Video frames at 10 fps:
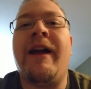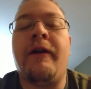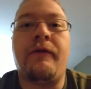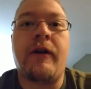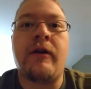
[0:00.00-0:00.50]

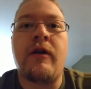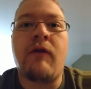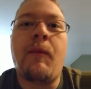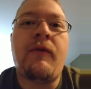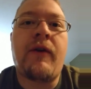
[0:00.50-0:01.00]
and fire your
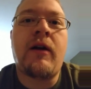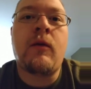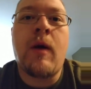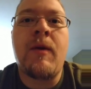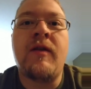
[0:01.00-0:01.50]
rapid
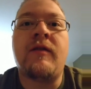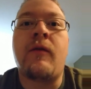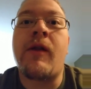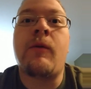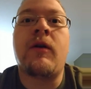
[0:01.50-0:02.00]
fire weapons,
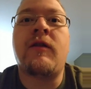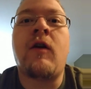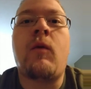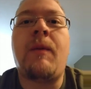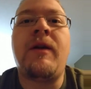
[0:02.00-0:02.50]
so they were
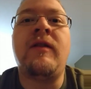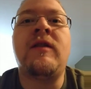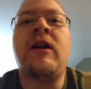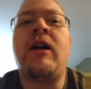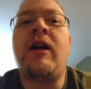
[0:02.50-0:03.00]
assault weapons.
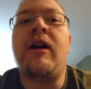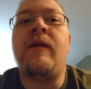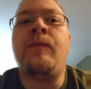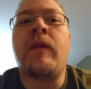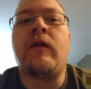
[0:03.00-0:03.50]

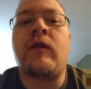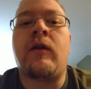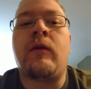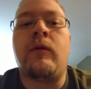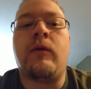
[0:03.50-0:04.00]

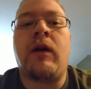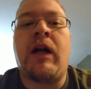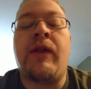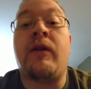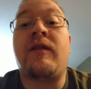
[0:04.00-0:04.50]
So
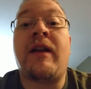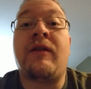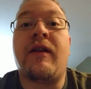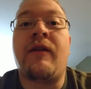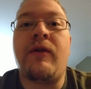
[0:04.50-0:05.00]
there's the
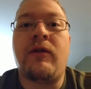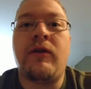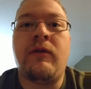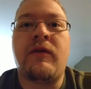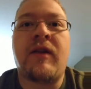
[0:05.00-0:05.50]
downside if you
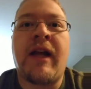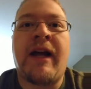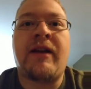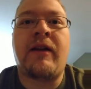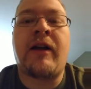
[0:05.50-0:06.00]
lose
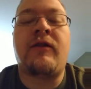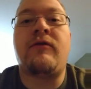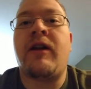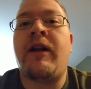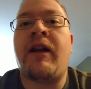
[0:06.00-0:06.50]
that
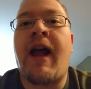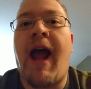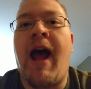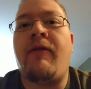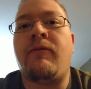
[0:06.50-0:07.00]
extra hit at
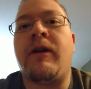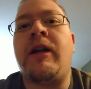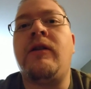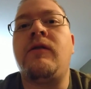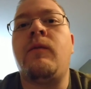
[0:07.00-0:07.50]
half
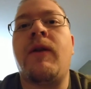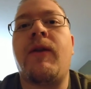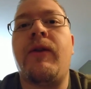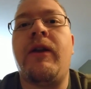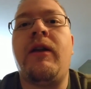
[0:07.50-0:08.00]
range with